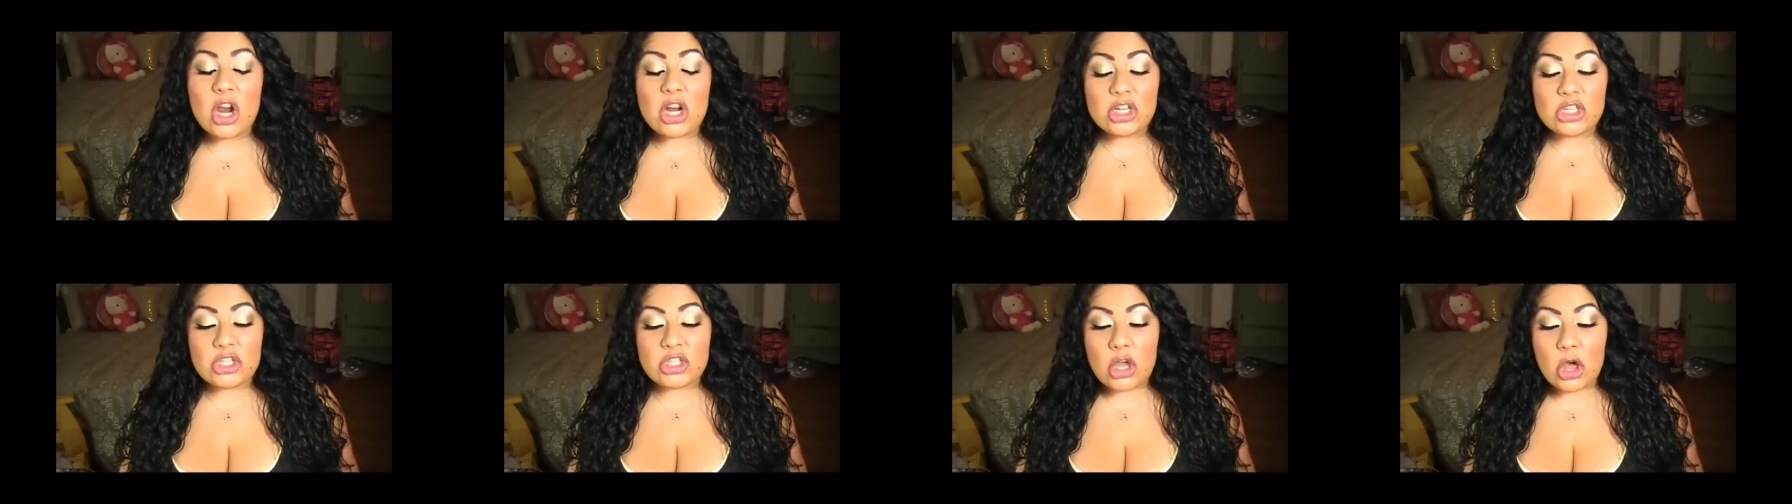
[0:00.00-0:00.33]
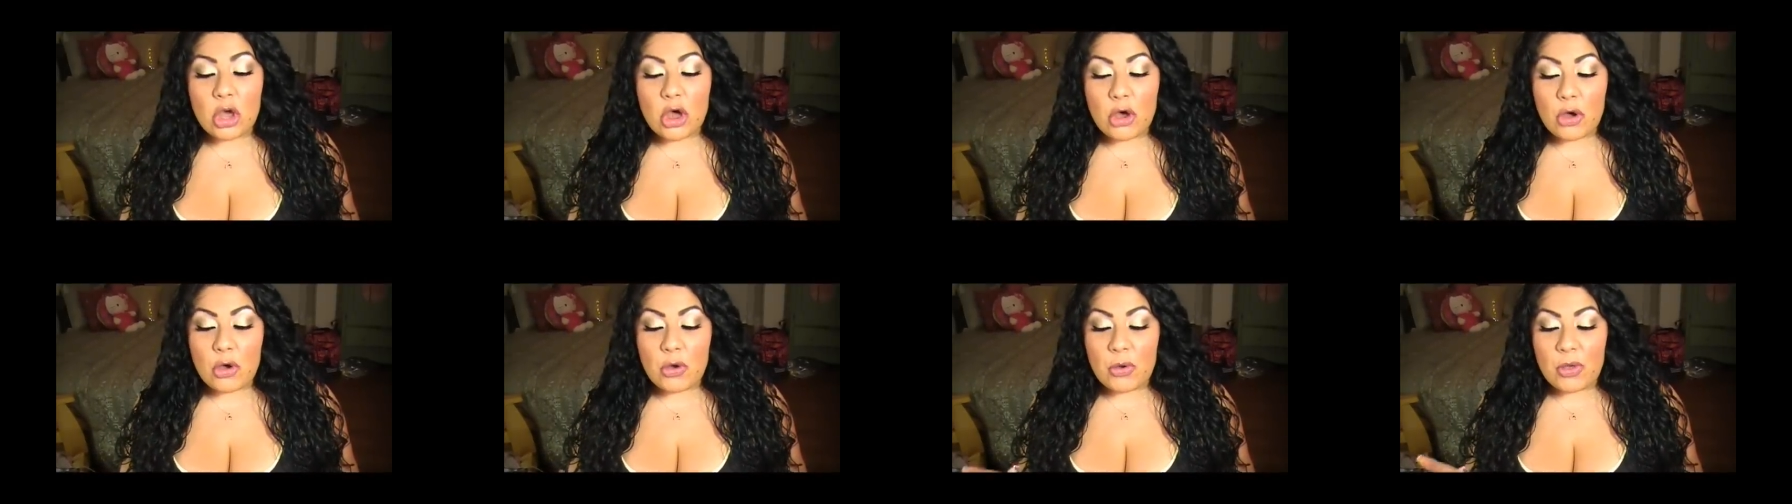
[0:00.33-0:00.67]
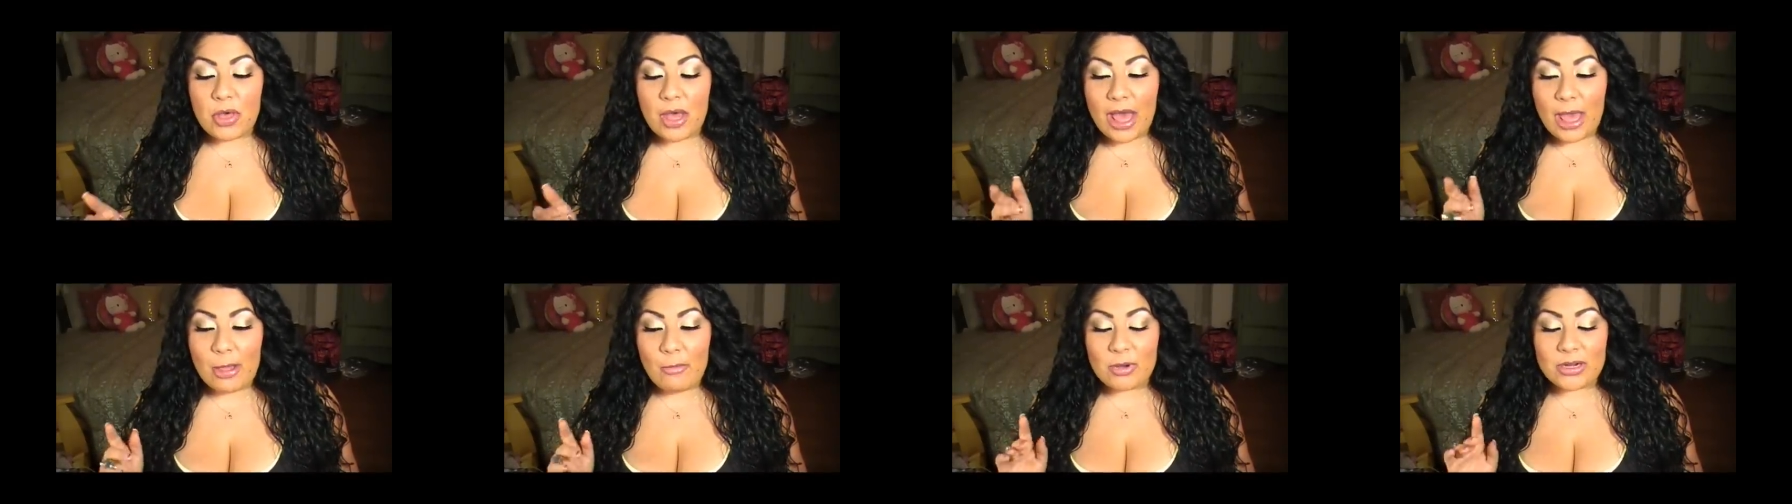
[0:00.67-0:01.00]

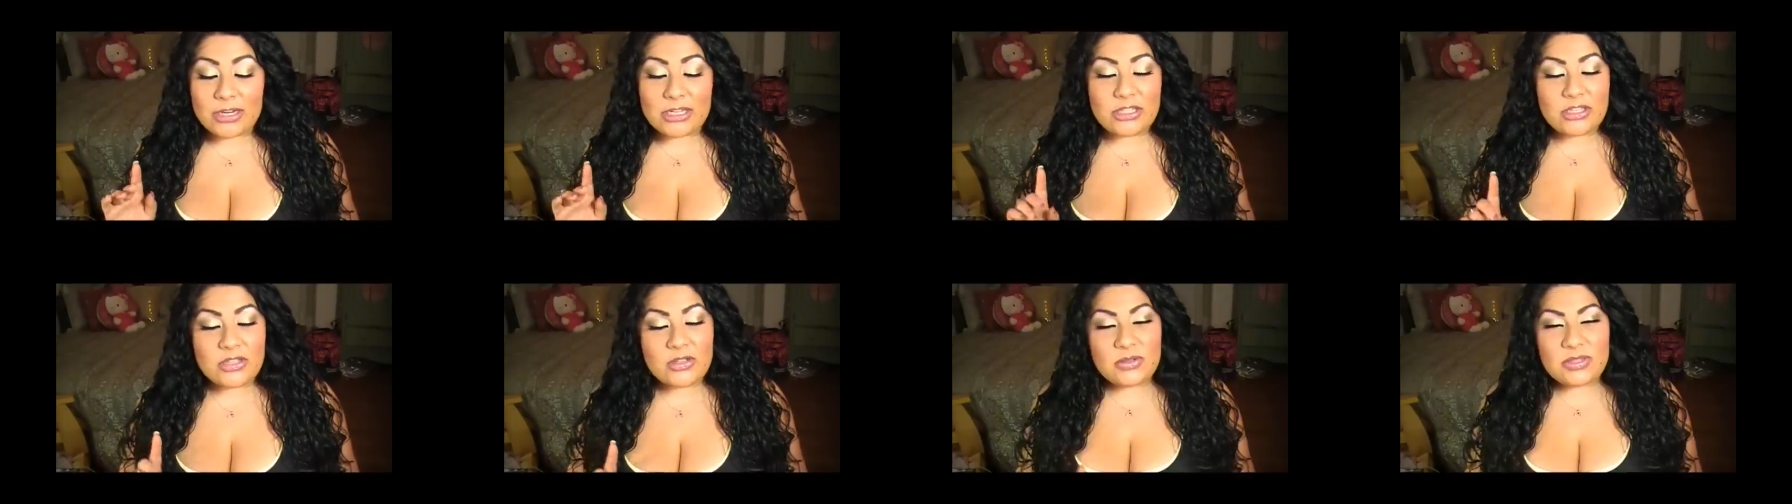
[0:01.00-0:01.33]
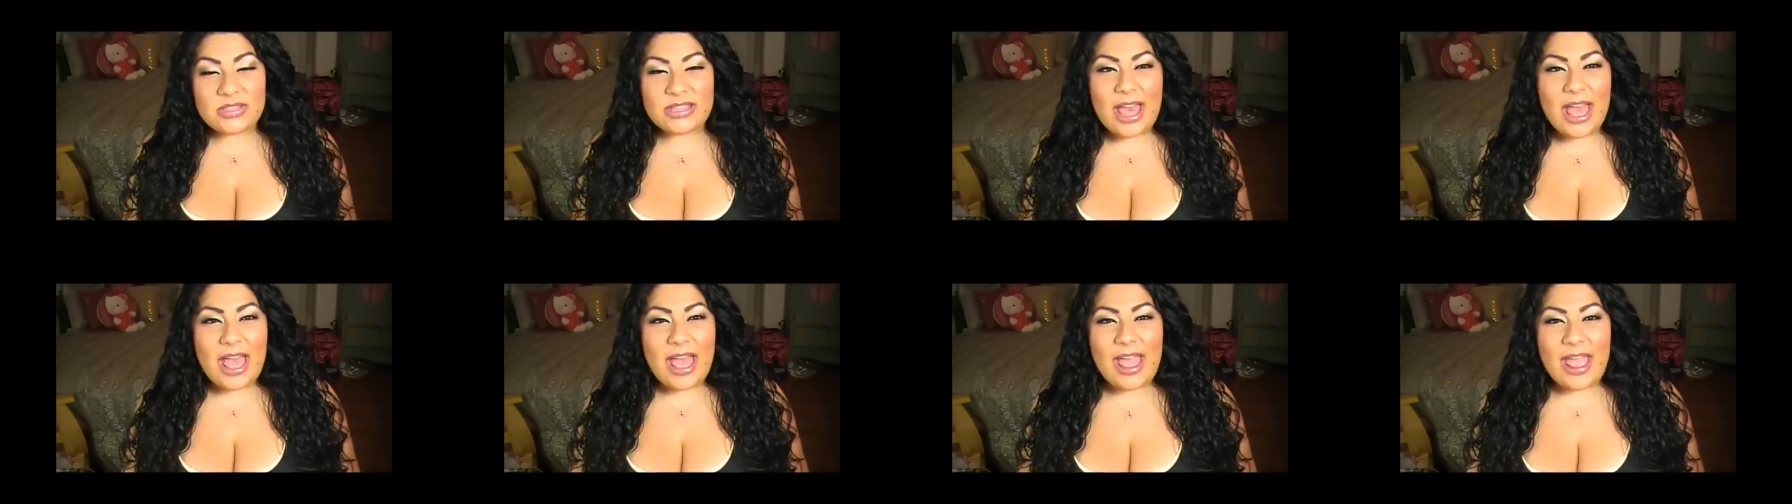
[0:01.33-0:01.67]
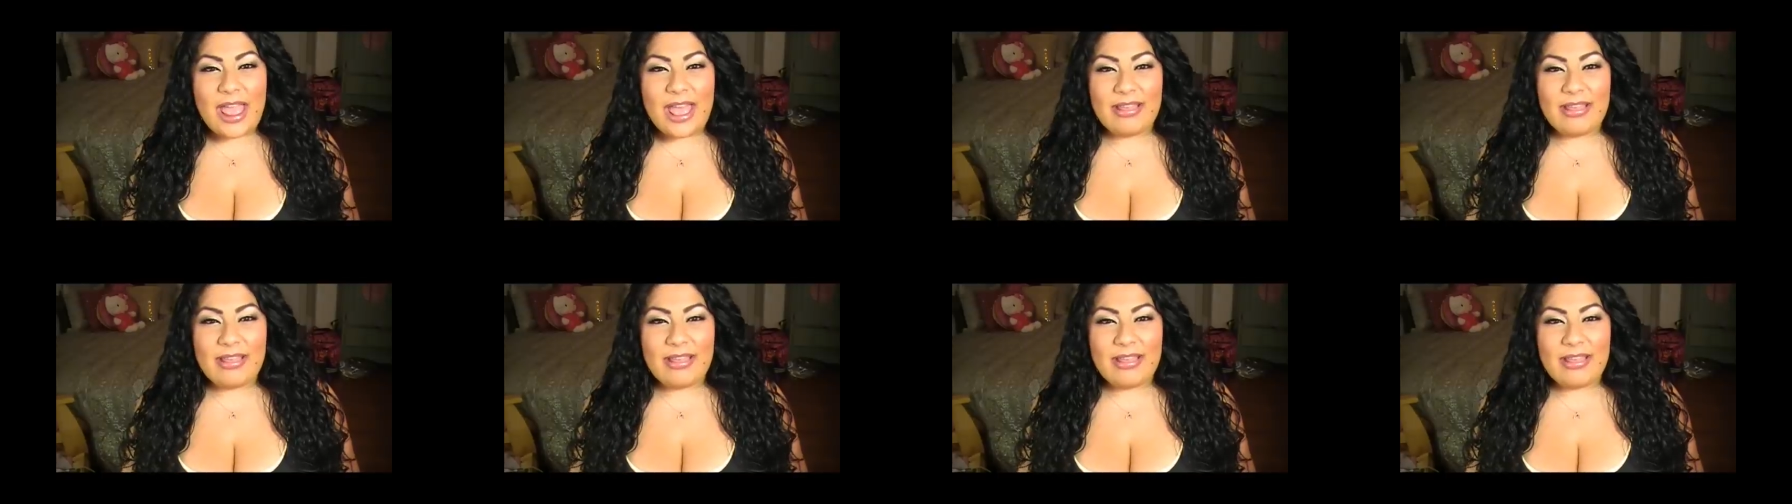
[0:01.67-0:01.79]
So I wanted to use that.